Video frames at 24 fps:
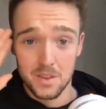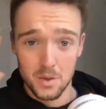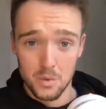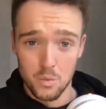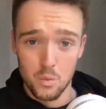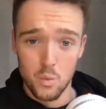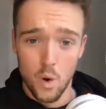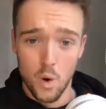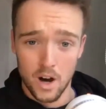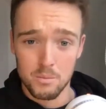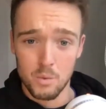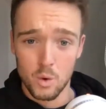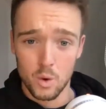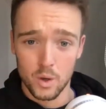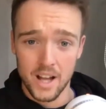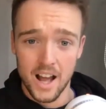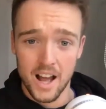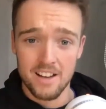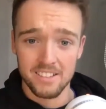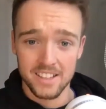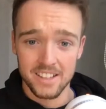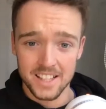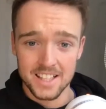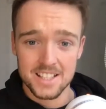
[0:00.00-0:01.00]
work mode
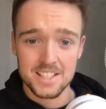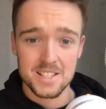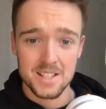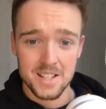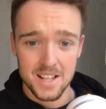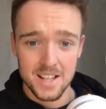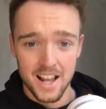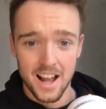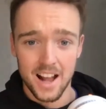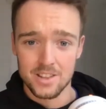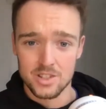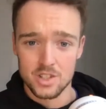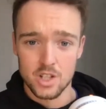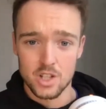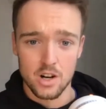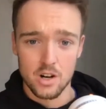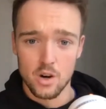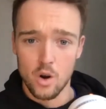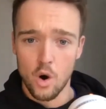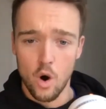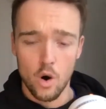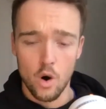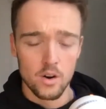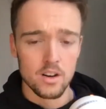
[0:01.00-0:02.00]
Alex, and turn
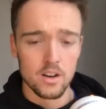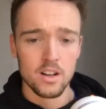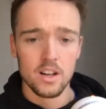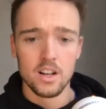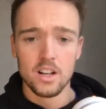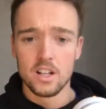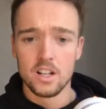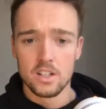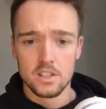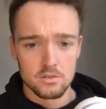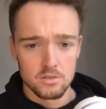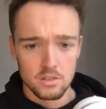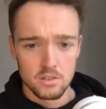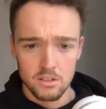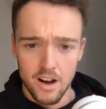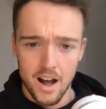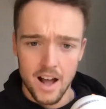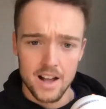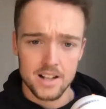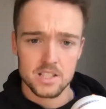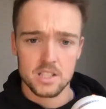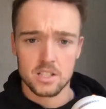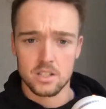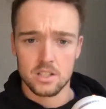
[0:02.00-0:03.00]
on
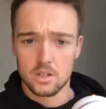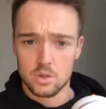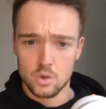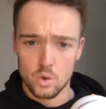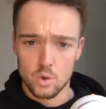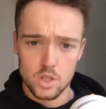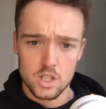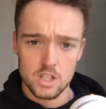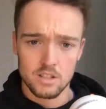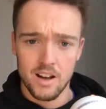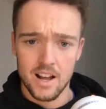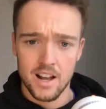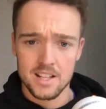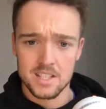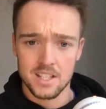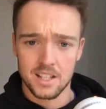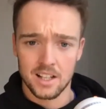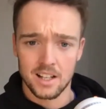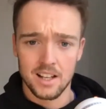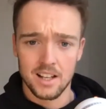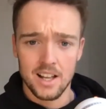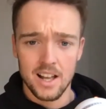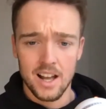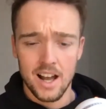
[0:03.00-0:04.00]
relaxing,
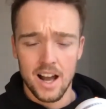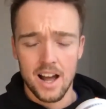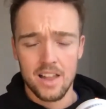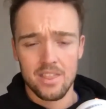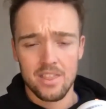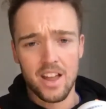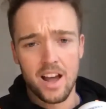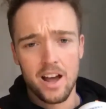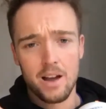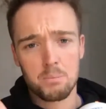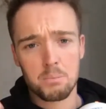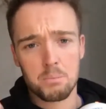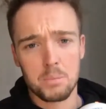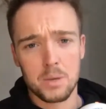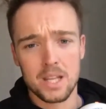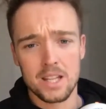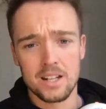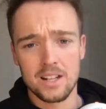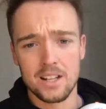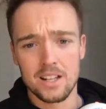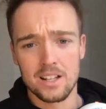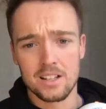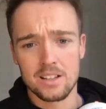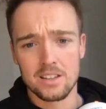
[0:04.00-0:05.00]
socializing. And that
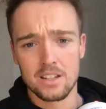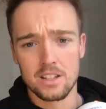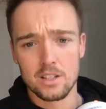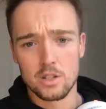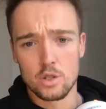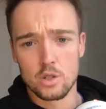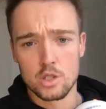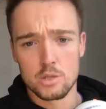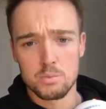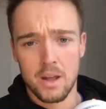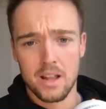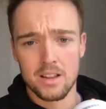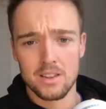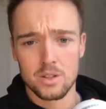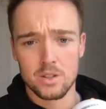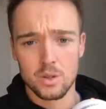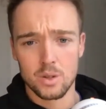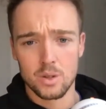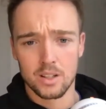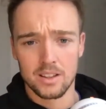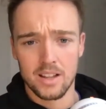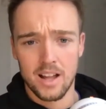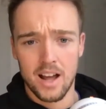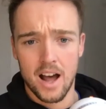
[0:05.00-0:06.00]
period that you spend
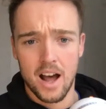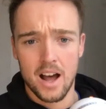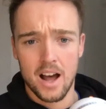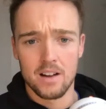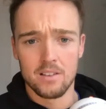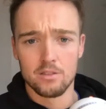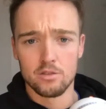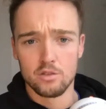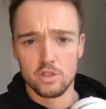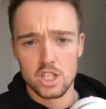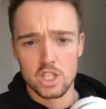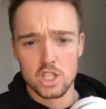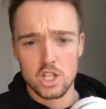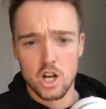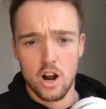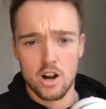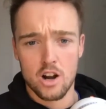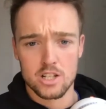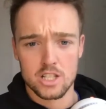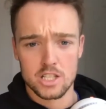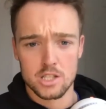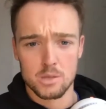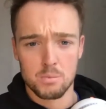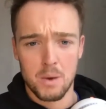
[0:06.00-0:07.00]
doing that
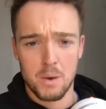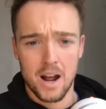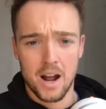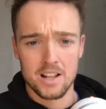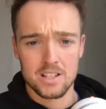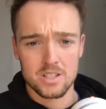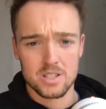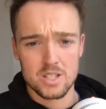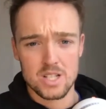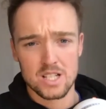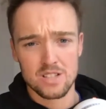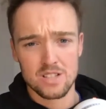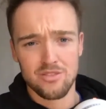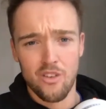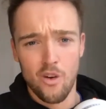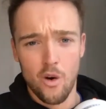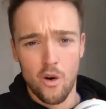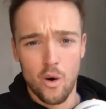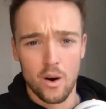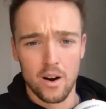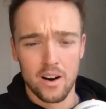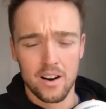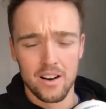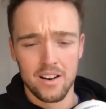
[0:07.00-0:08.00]
recharges the batteries
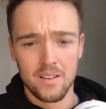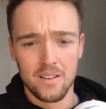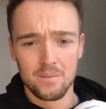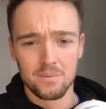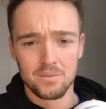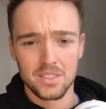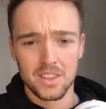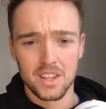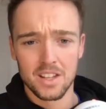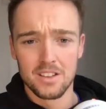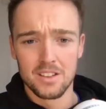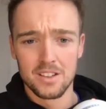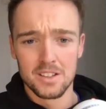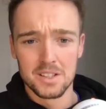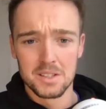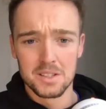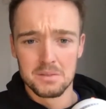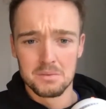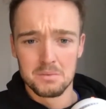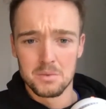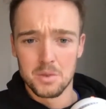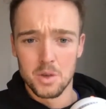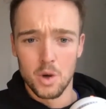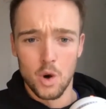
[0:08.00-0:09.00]
for
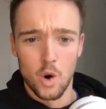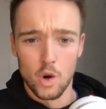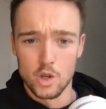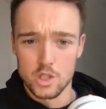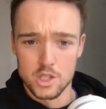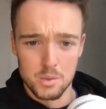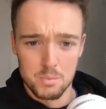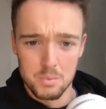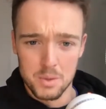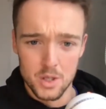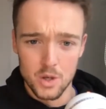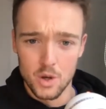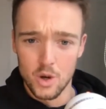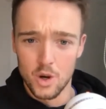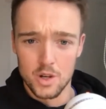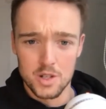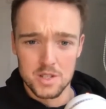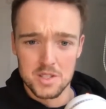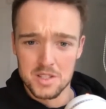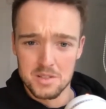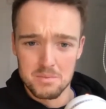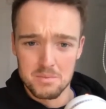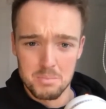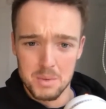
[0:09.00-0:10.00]

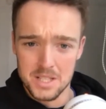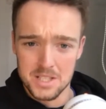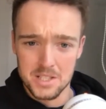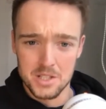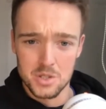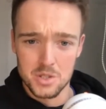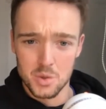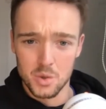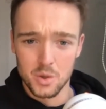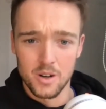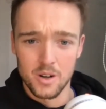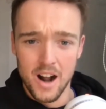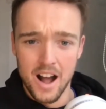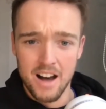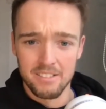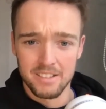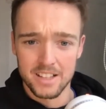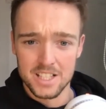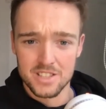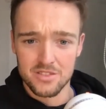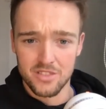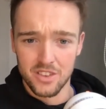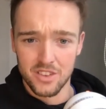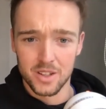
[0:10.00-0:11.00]
entrepreneurs, business owner
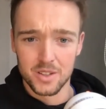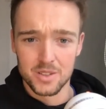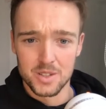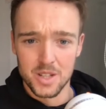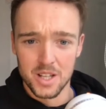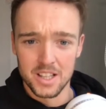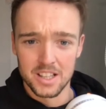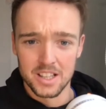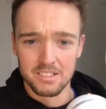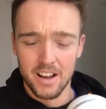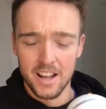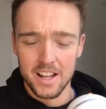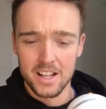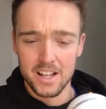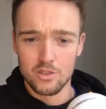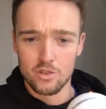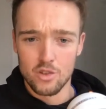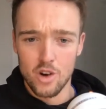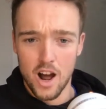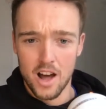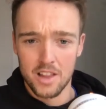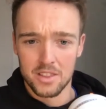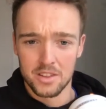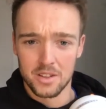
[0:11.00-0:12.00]
Alex further down the line,
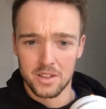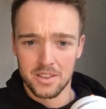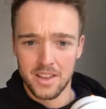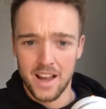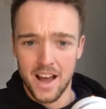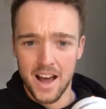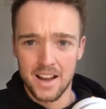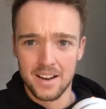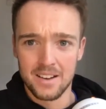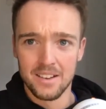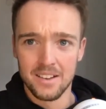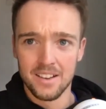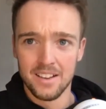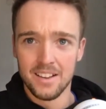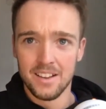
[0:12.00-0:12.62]
rather than